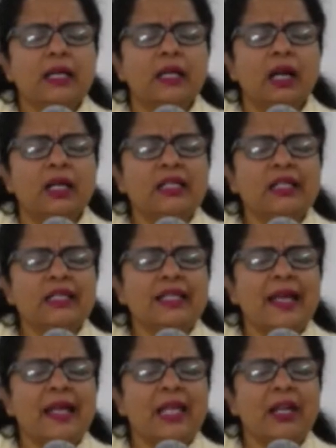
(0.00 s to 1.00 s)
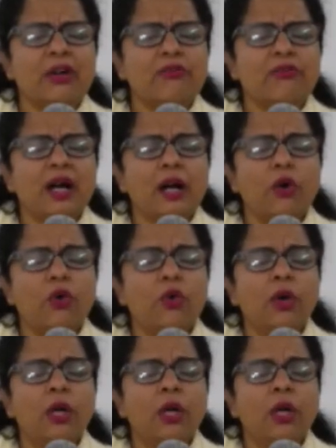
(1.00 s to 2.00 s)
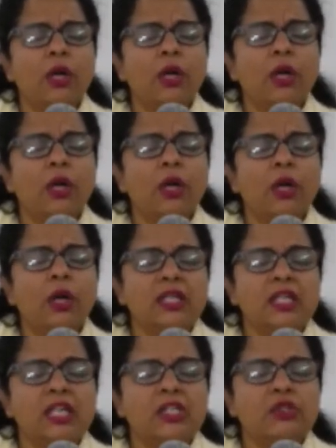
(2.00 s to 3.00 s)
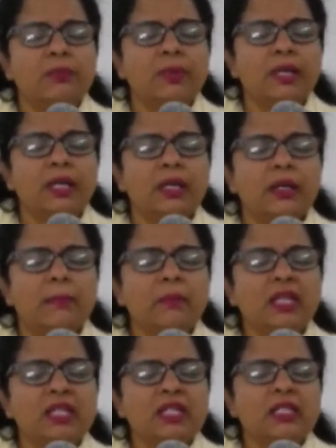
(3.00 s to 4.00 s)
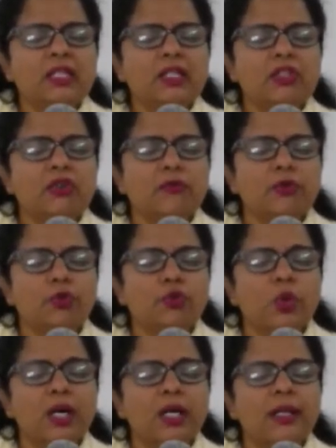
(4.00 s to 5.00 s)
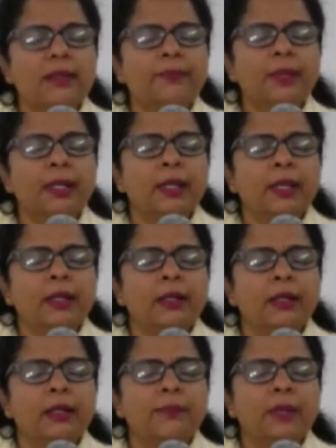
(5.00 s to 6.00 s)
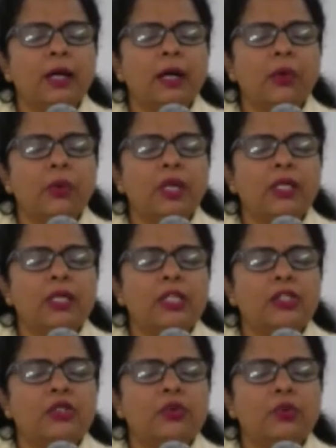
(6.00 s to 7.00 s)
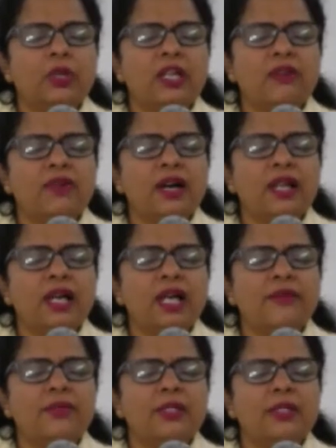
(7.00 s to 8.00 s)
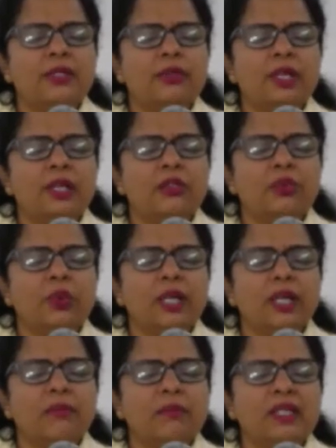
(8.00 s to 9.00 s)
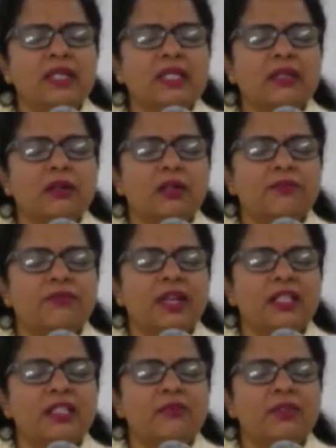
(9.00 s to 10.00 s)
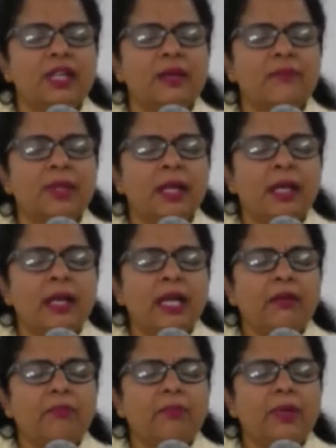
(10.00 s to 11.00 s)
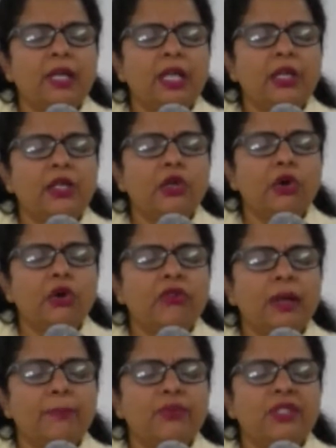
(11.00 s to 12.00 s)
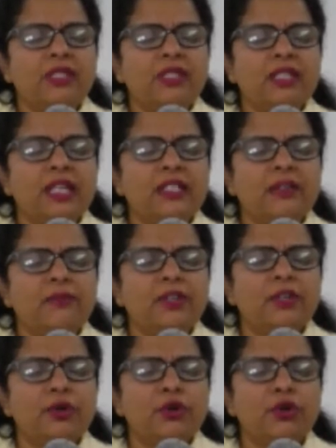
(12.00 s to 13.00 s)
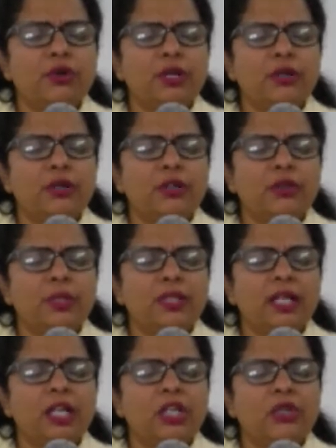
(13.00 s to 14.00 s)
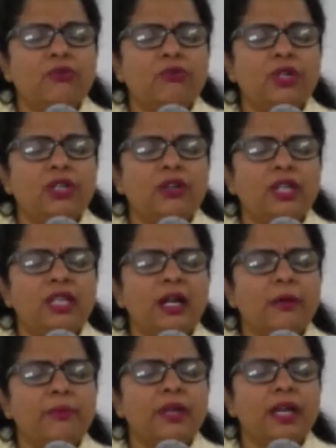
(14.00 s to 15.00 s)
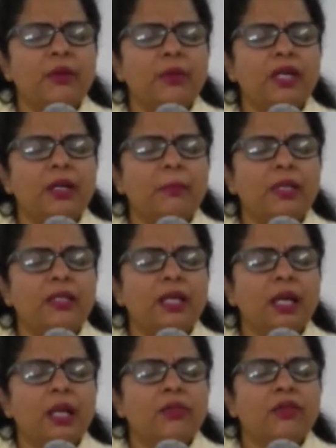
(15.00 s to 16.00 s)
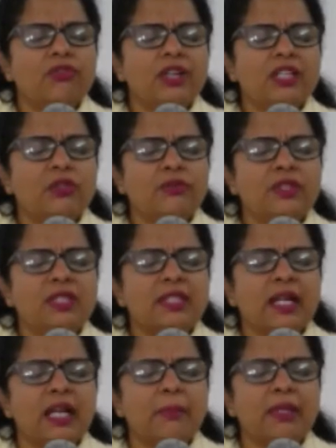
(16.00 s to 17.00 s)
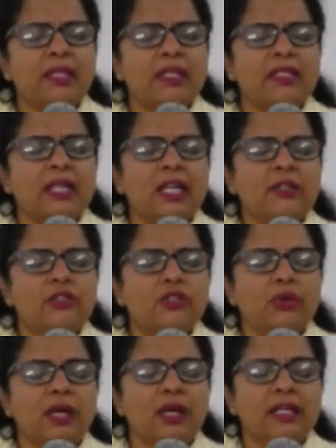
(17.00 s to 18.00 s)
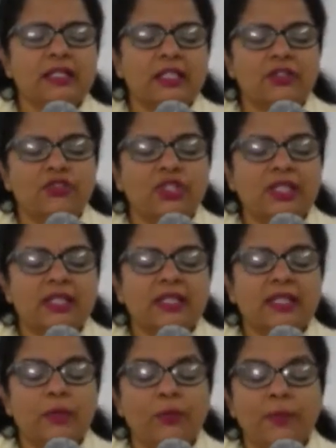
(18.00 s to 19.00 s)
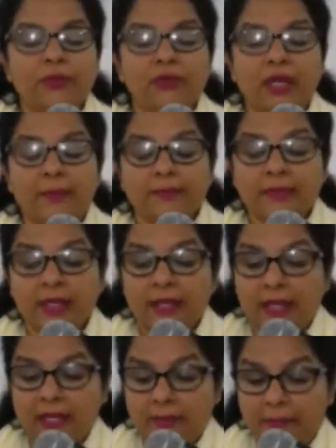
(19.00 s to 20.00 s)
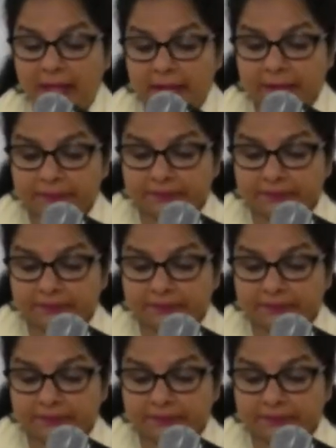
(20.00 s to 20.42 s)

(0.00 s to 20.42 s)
our understanding of how uh, we need to be ministers of the word um, how we need to live our lives so that we can minister effectively and be your representative here on earth. We thank you for hearing our prayer. We commit the rest of this time and this day into your hands. In Jesus' name we pray. Amen.